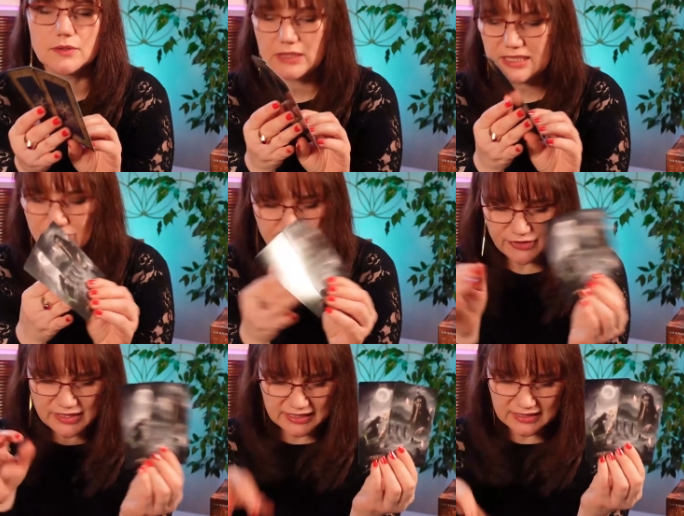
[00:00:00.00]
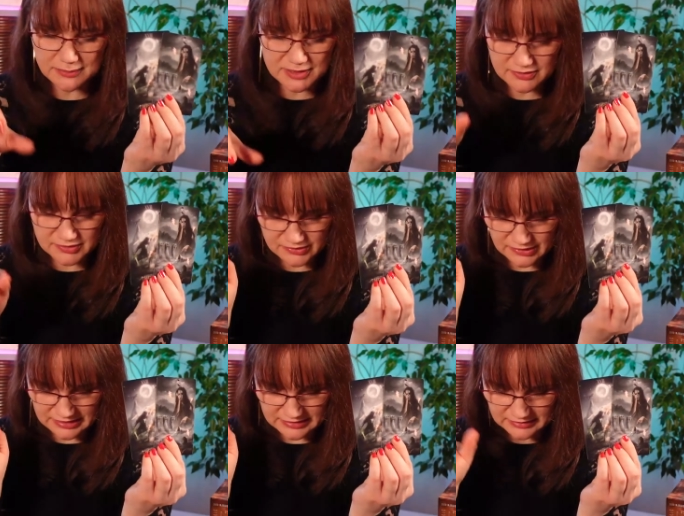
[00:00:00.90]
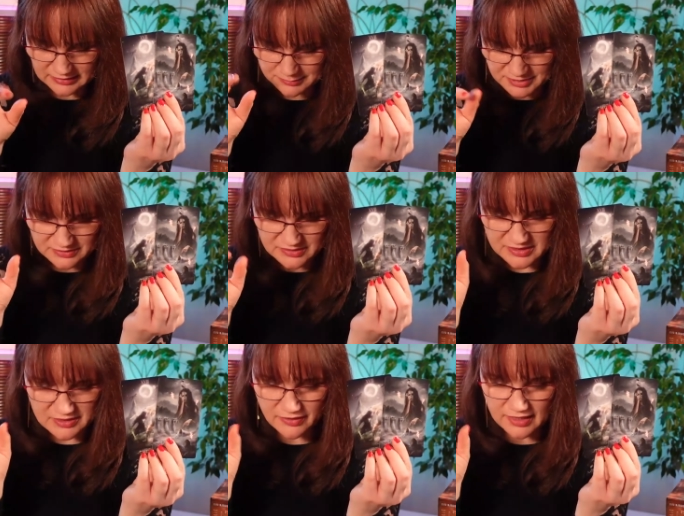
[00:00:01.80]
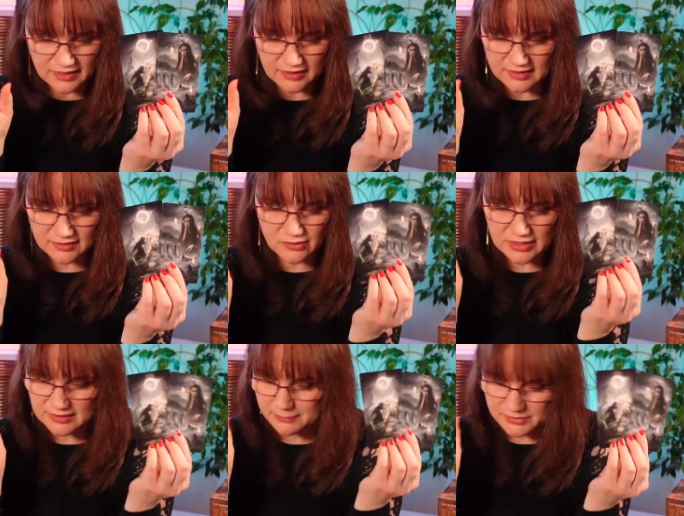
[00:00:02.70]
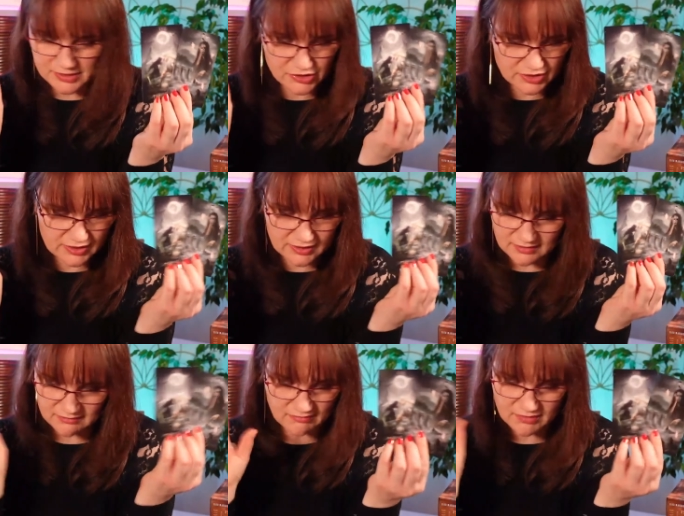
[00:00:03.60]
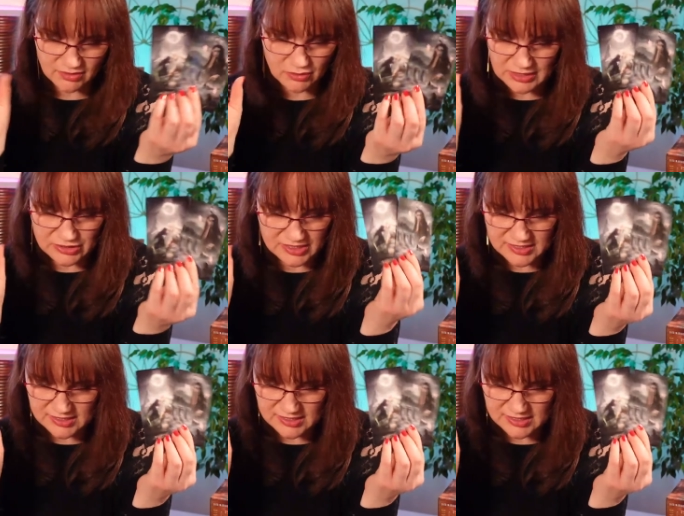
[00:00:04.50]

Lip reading: I don't feel like that person is regretting. That person is still thinking that you are their possession and you are just